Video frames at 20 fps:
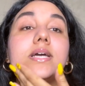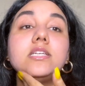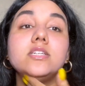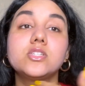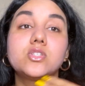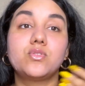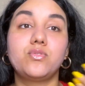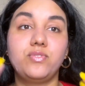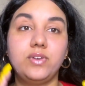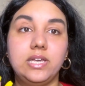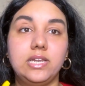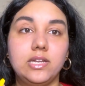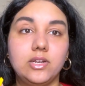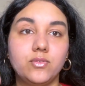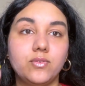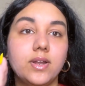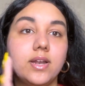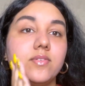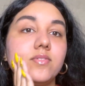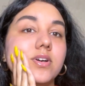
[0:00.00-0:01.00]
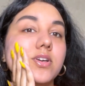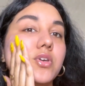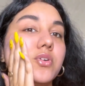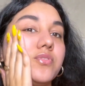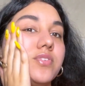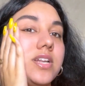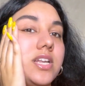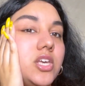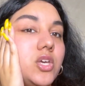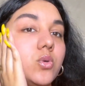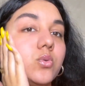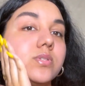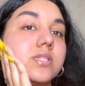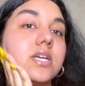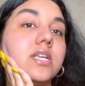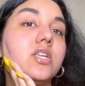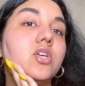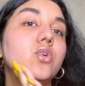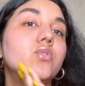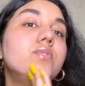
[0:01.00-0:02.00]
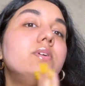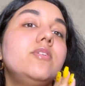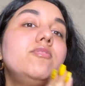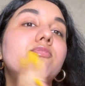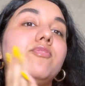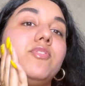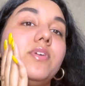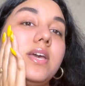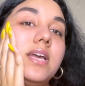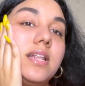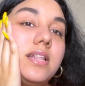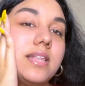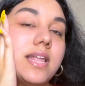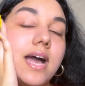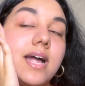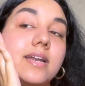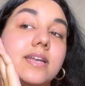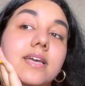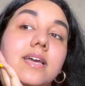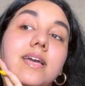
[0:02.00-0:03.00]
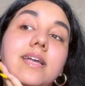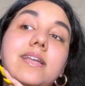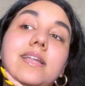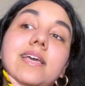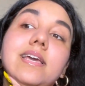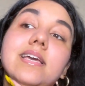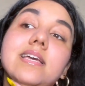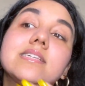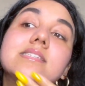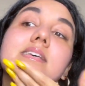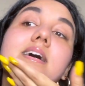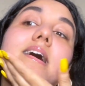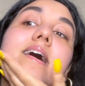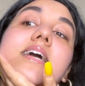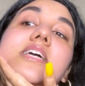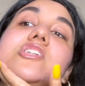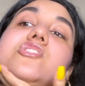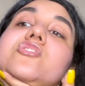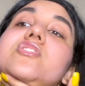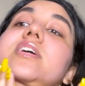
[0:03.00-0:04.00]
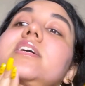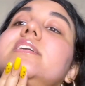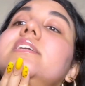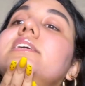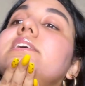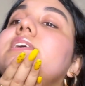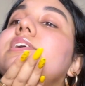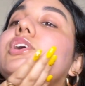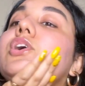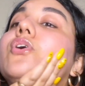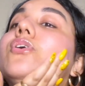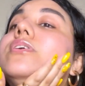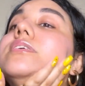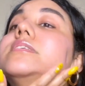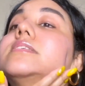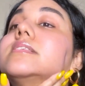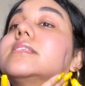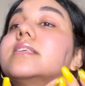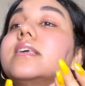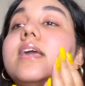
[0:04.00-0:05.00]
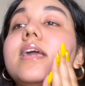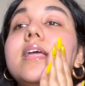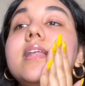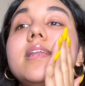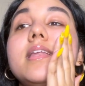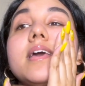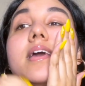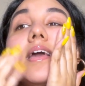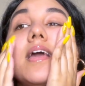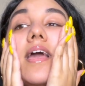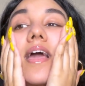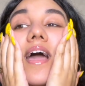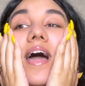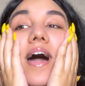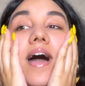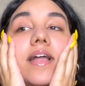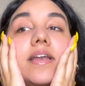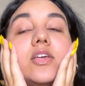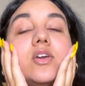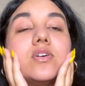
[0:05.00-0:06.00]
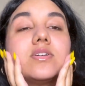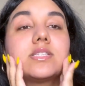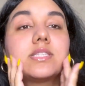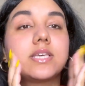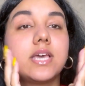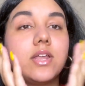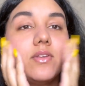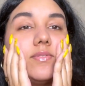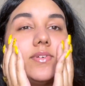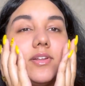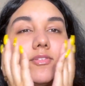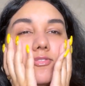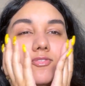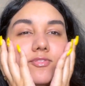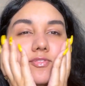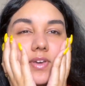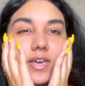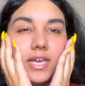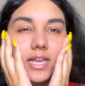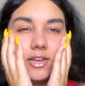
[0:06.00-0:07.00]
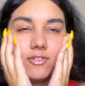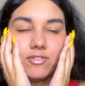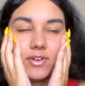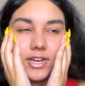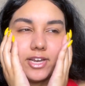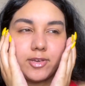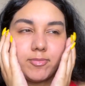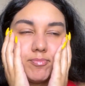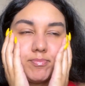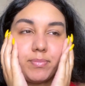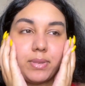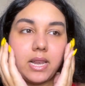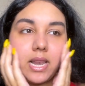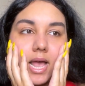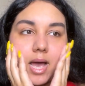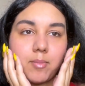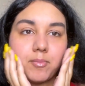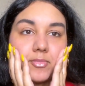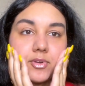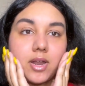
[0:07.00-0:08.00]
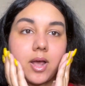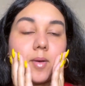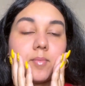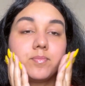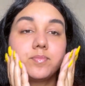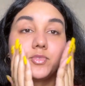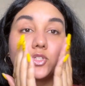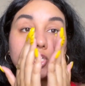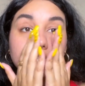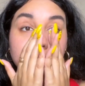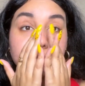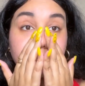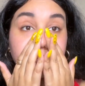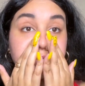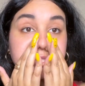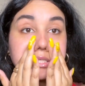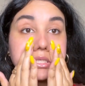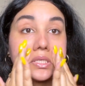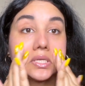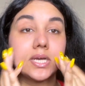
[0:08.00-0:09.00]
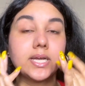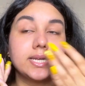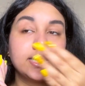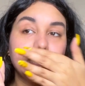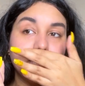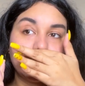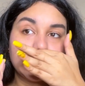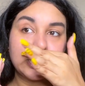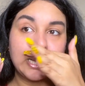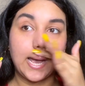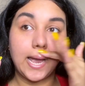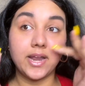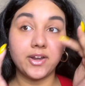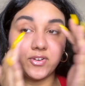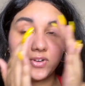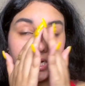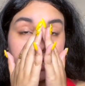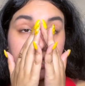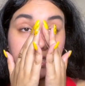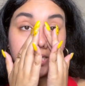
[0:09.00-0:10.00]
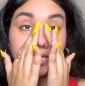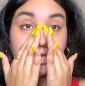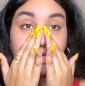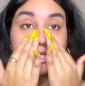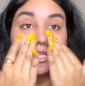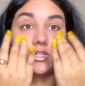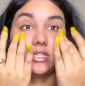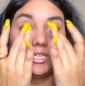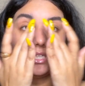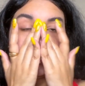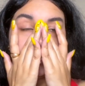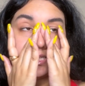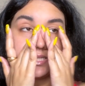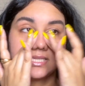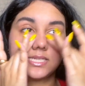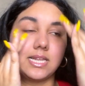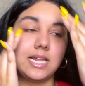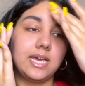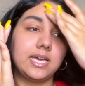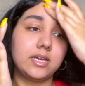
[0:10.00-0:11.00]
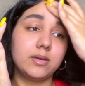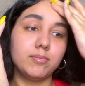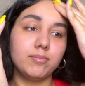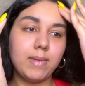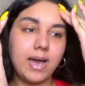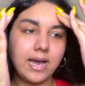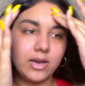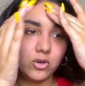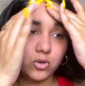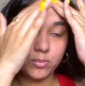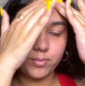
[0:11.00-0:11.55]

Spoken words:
just feel it. Whenever you will use it, you will feel that it is hydrating your skin, and your skin will feel very plumped up just because it contains hydrating ingredients like mango